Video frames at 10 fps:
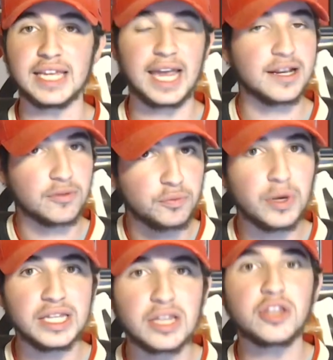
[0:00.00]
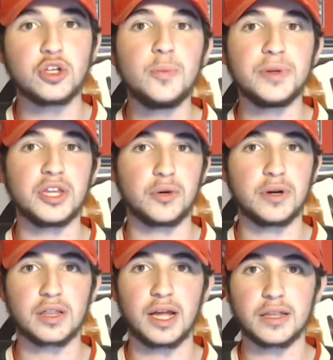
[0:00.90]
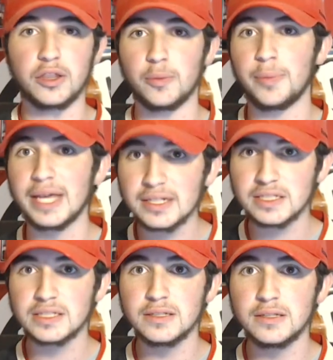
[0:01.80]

and it's really stupid to criticize their picks